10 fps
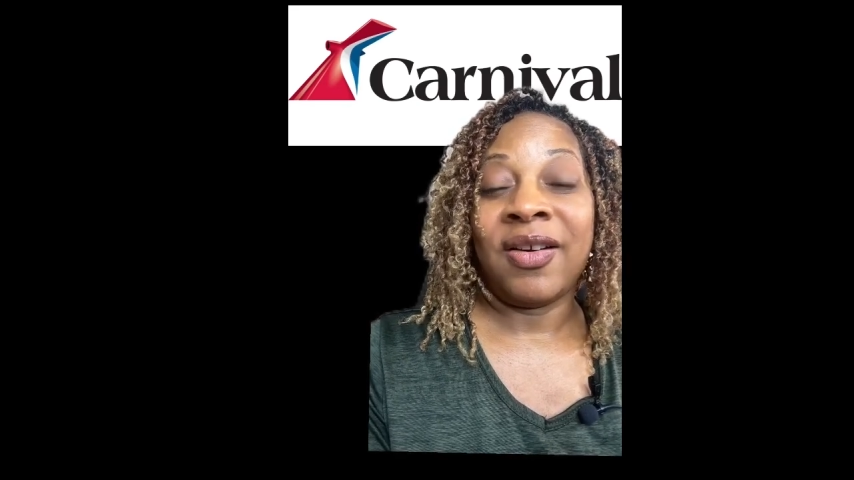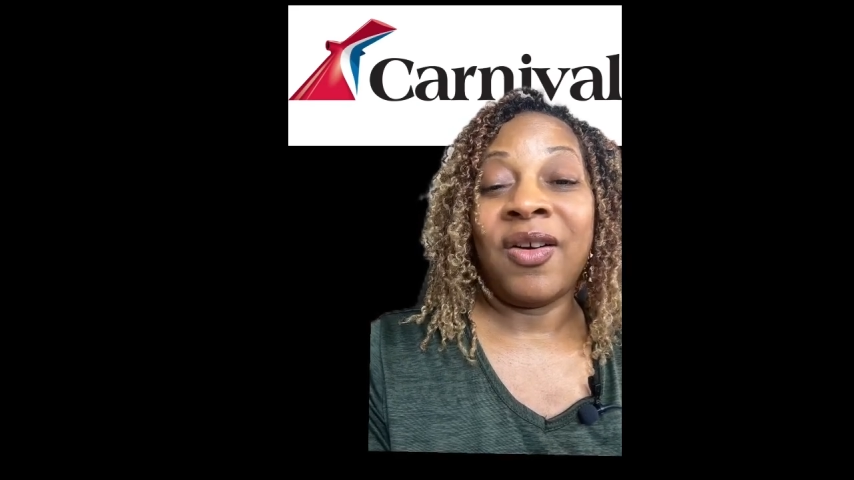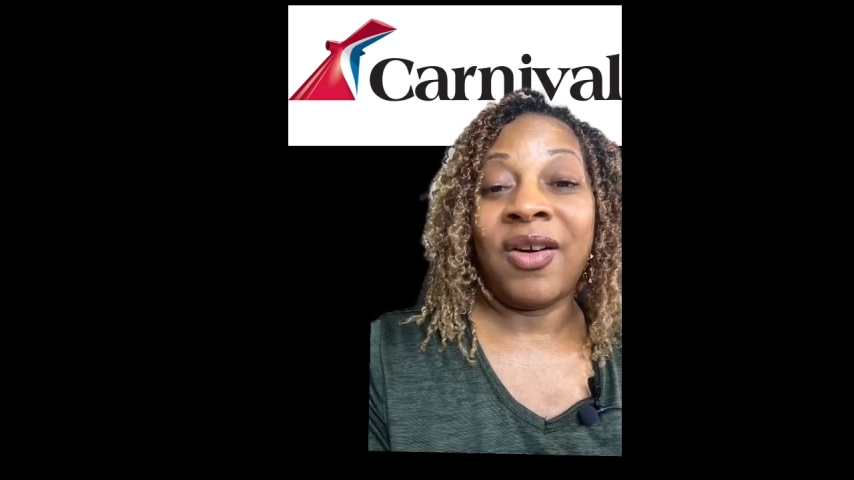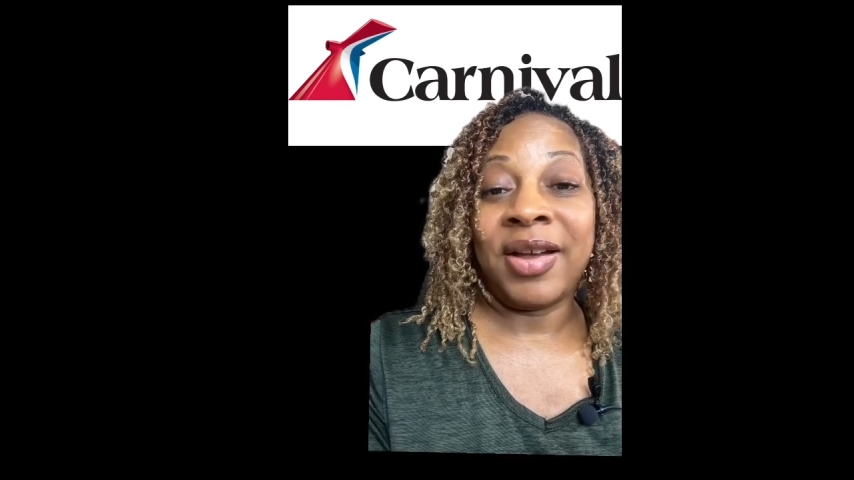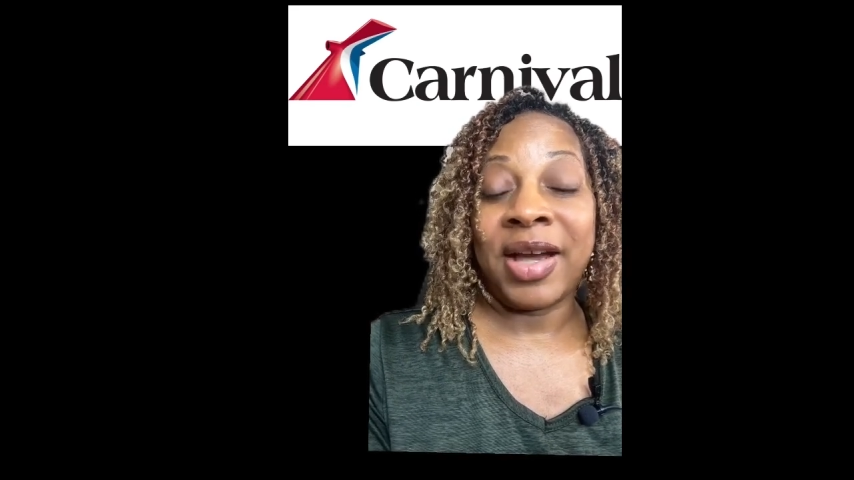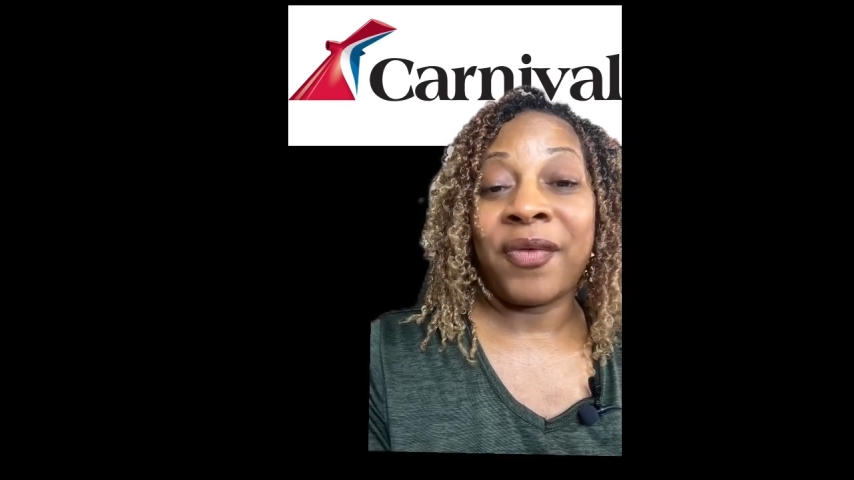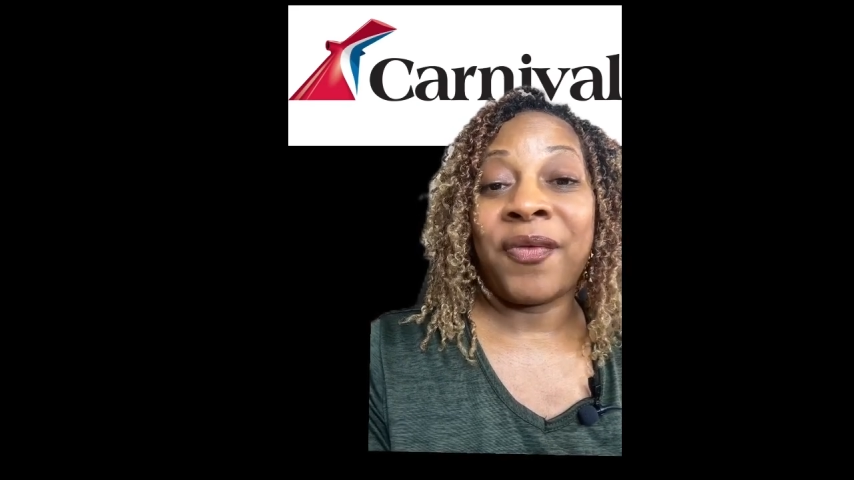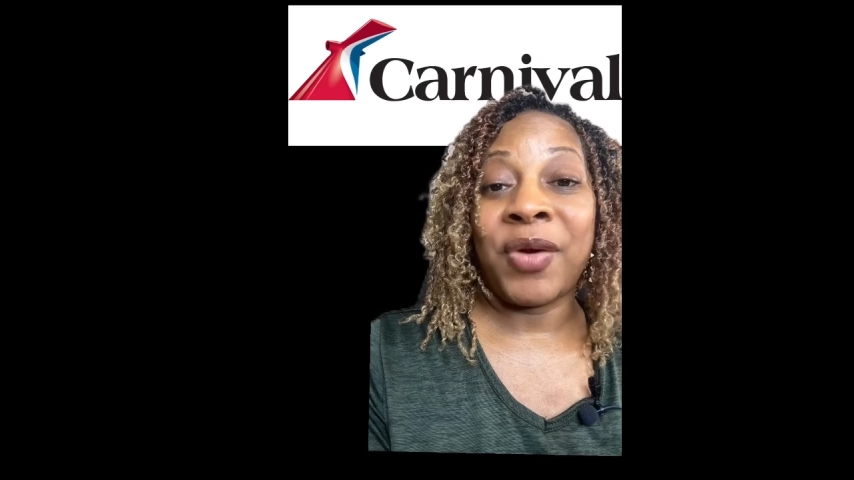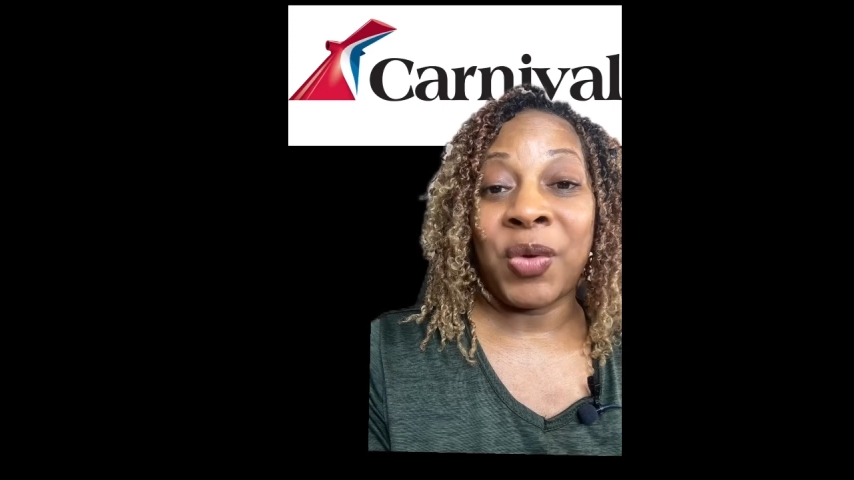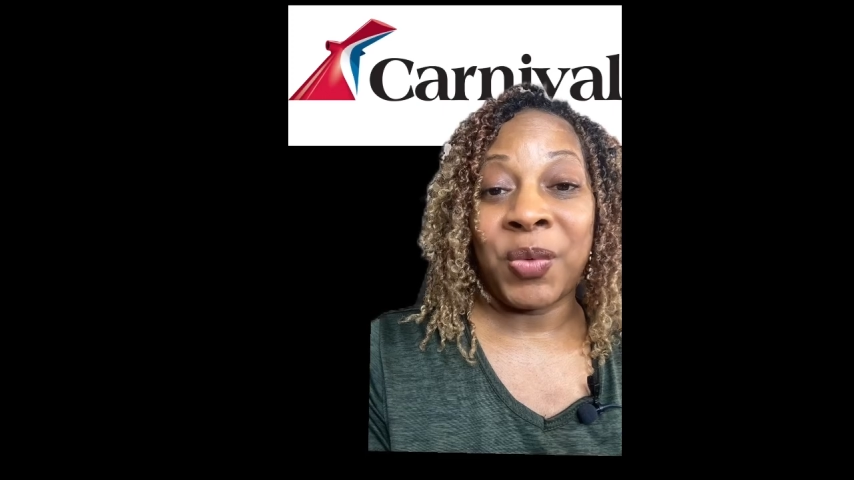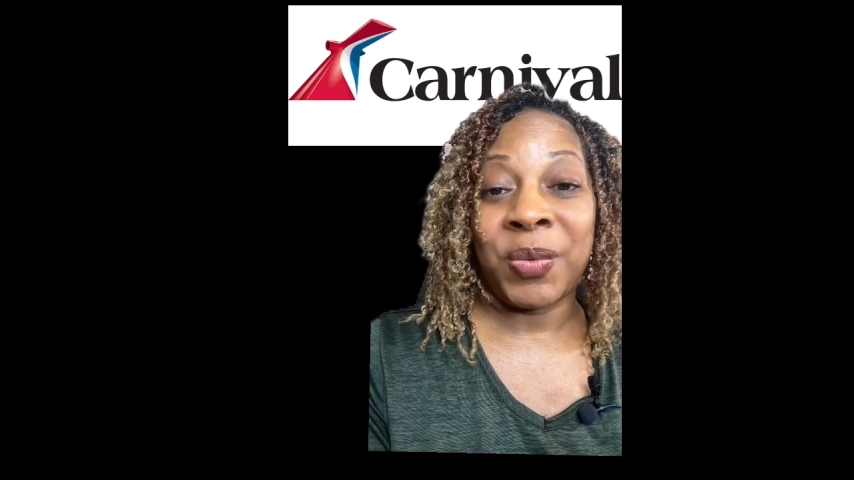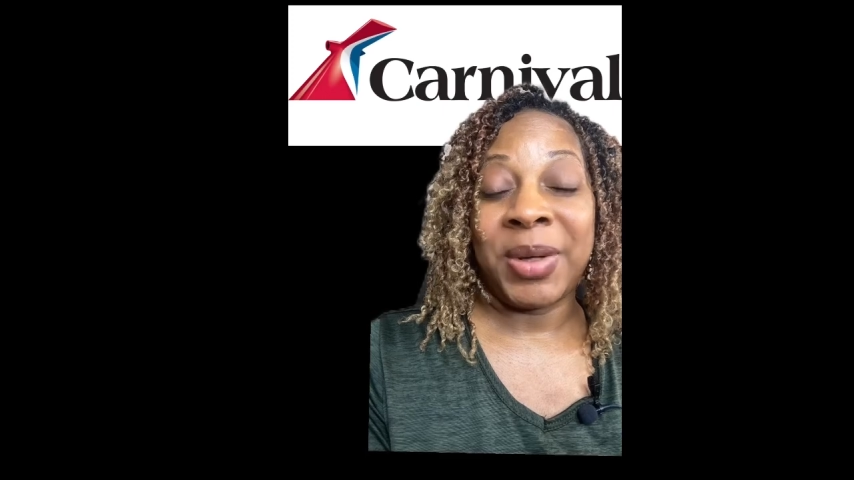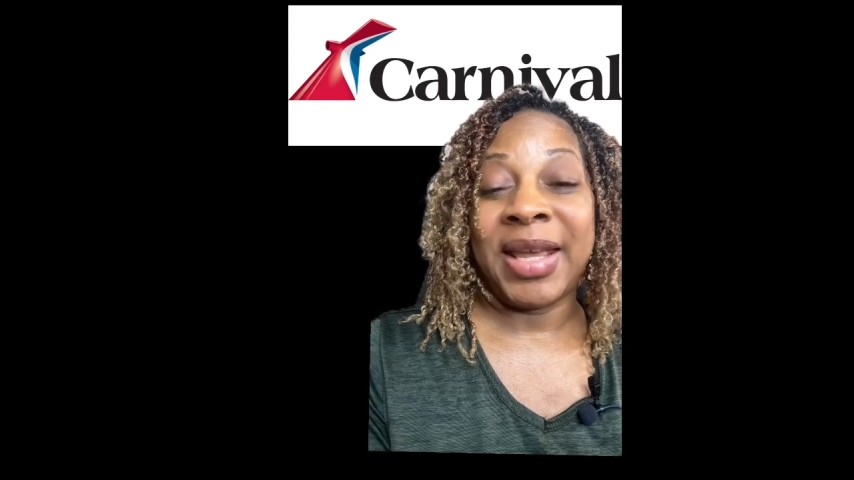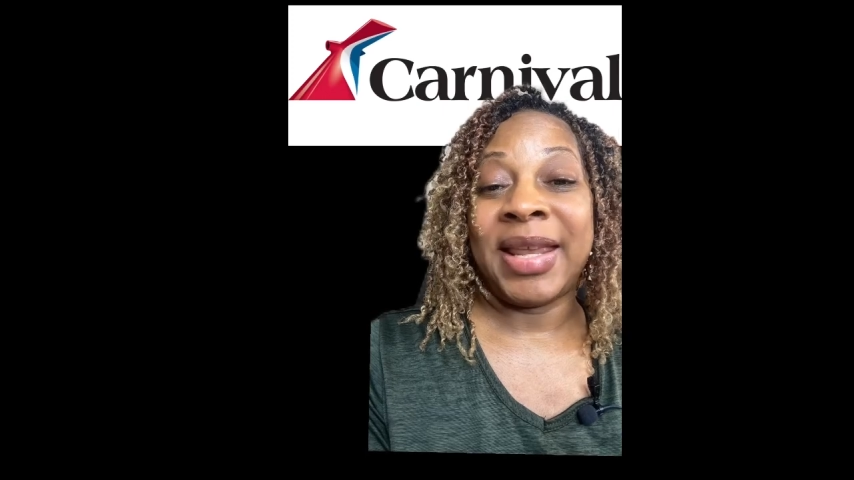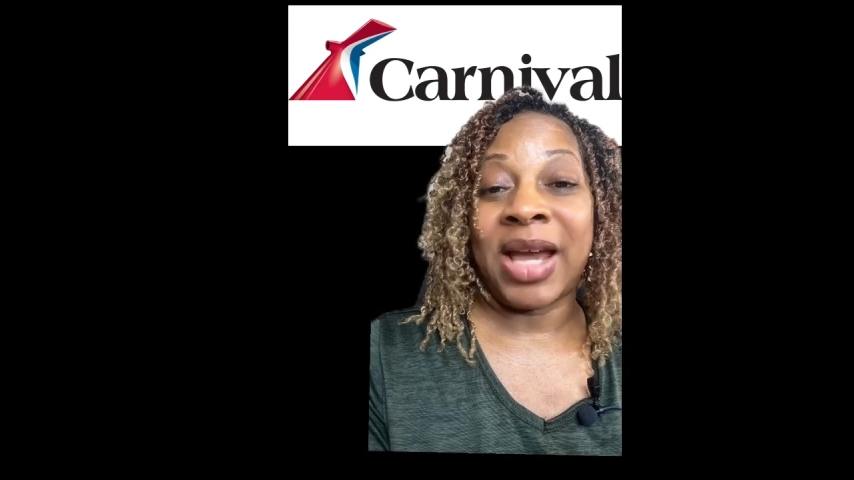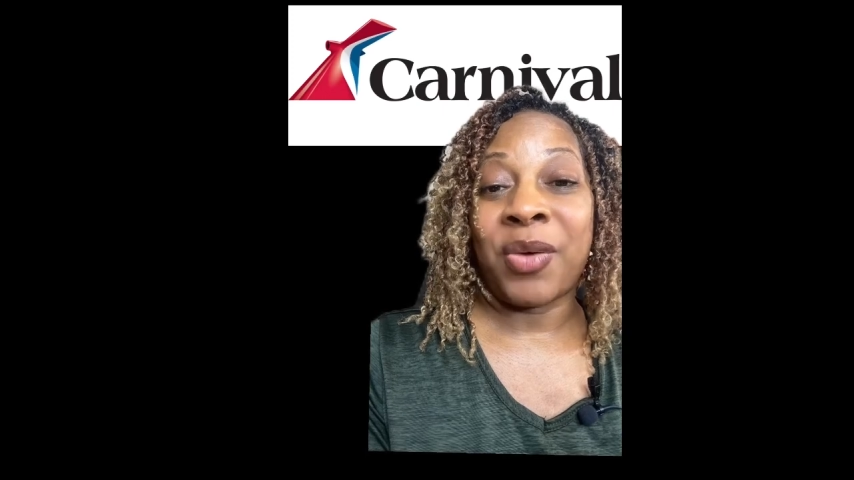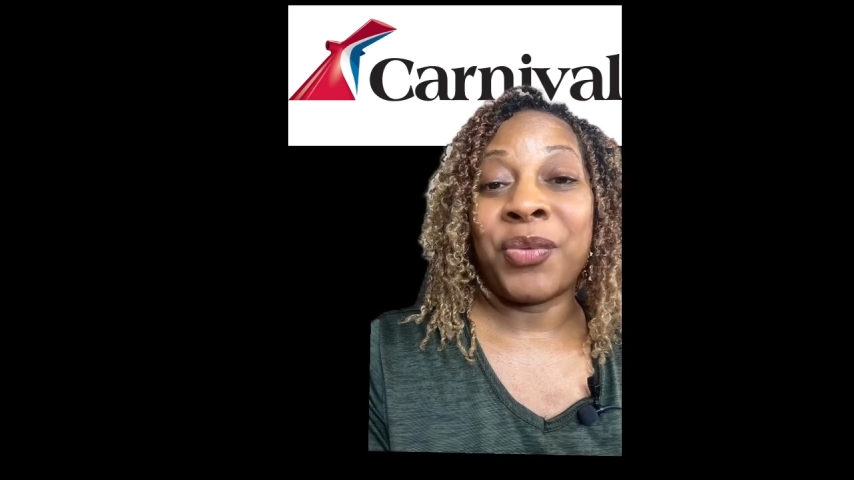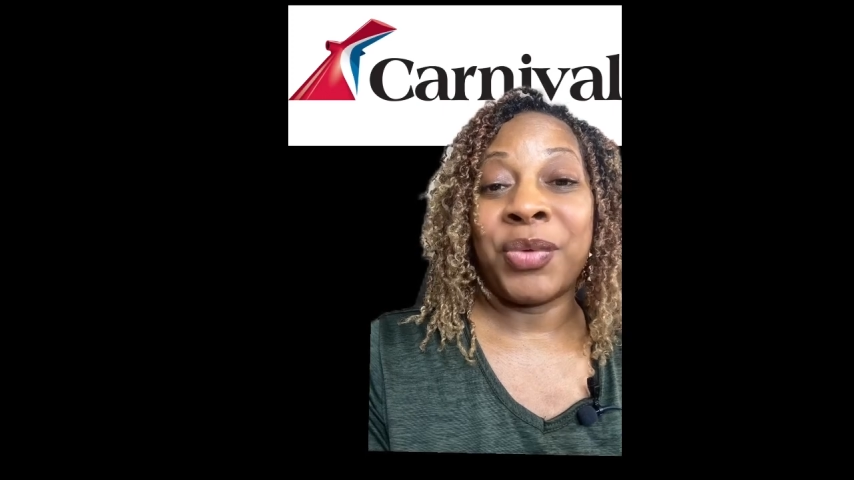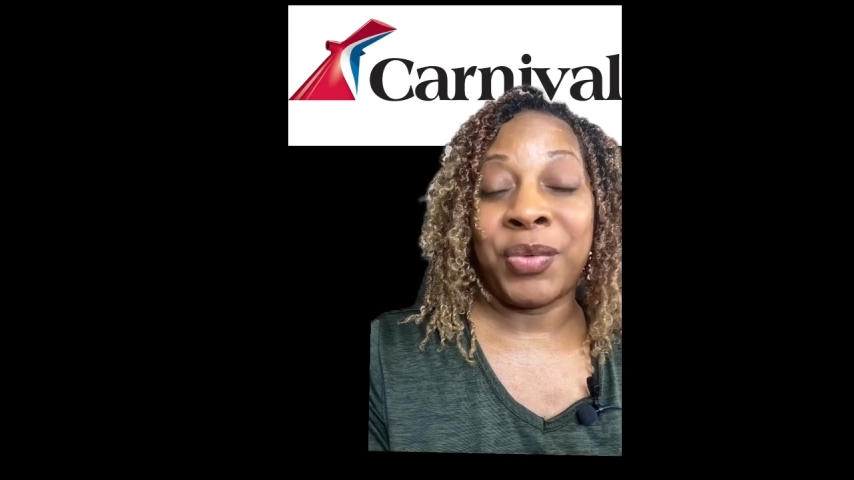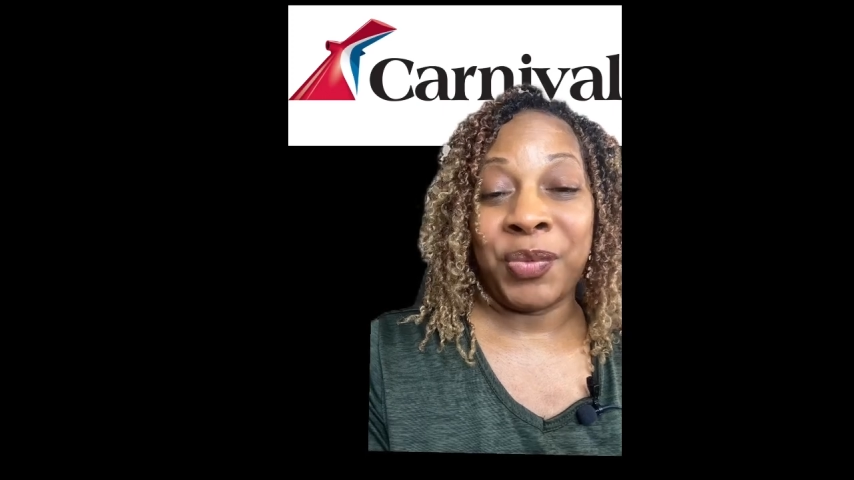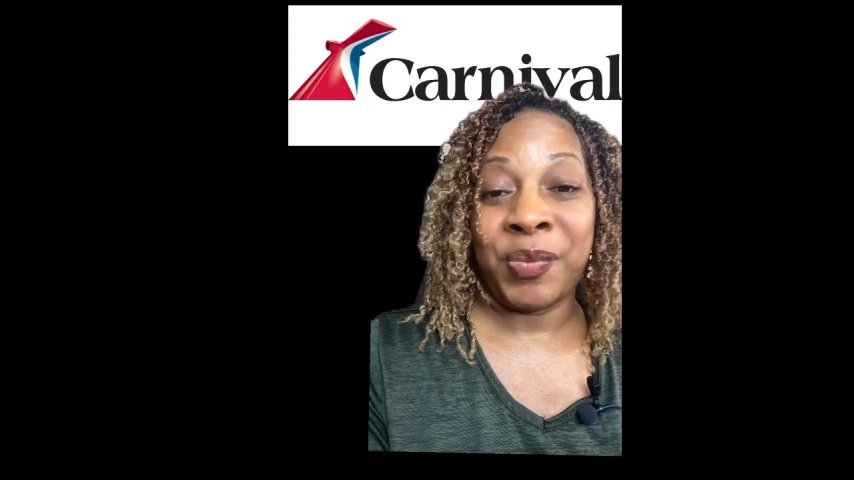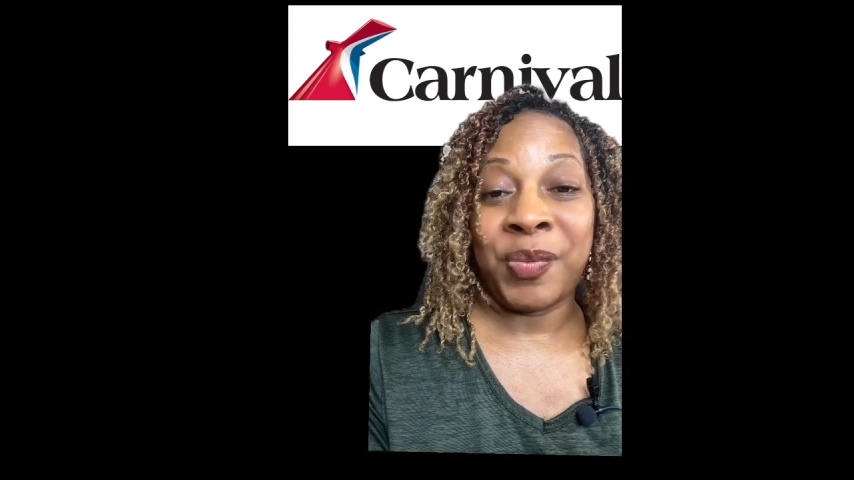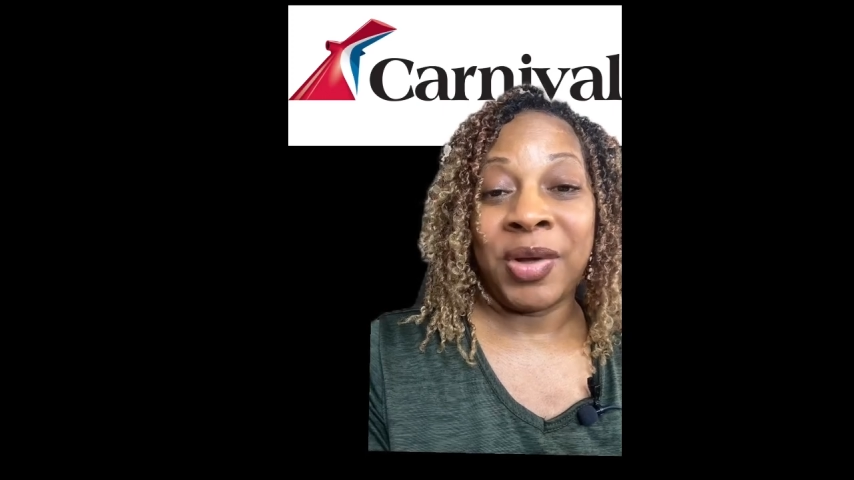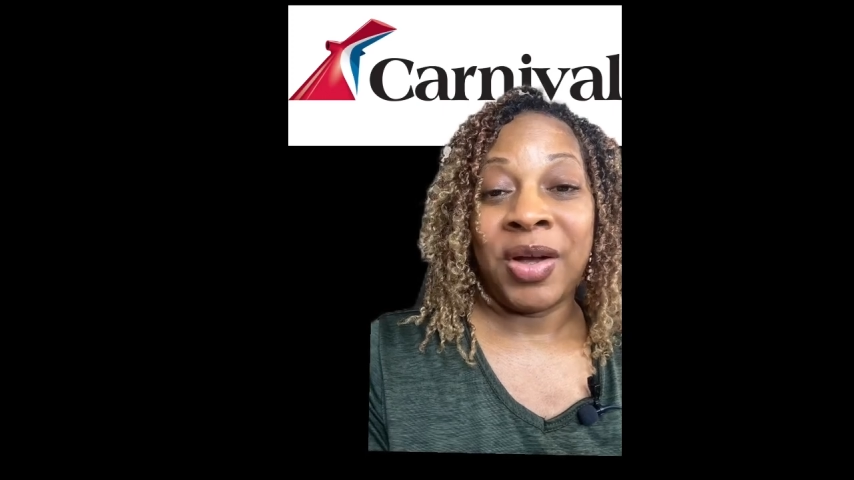on our phone in our room